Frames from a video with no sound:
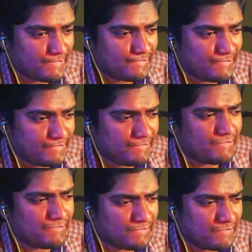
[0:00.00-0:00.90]

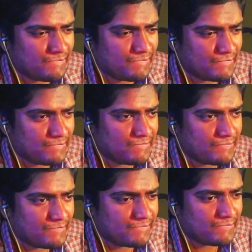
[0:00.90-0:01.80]
forced to work their
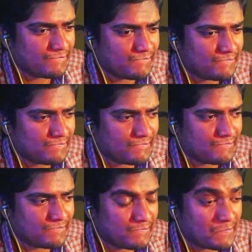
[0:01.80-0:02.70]
master's land
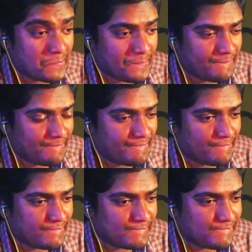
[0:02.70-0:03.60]
with few
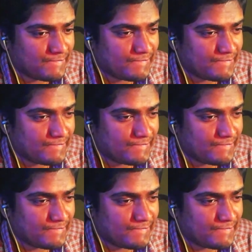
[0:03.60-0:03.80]
rights,